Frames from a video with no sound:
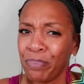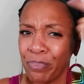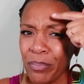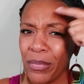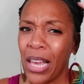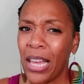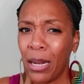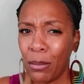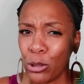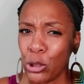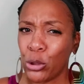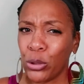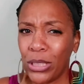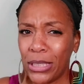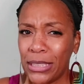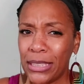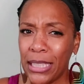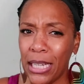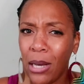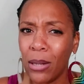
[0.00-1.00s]
and I'm
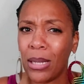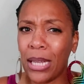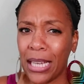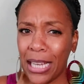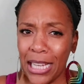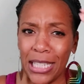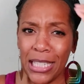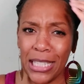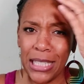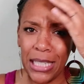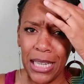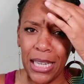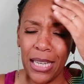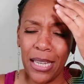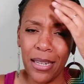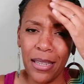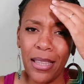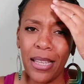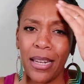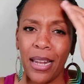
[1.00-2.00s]
stressed out, like I said,
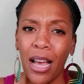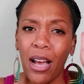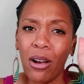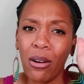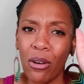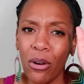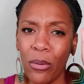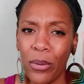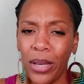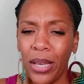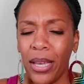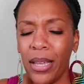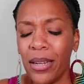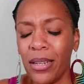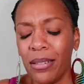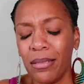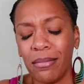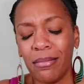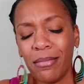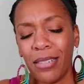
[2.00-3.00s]
then I'll go ahead
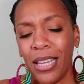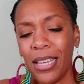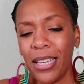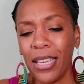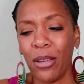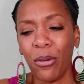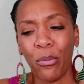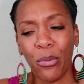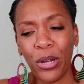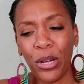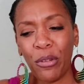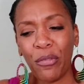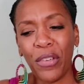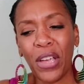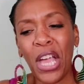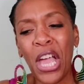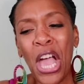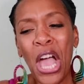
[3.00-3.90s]
and get rid of it.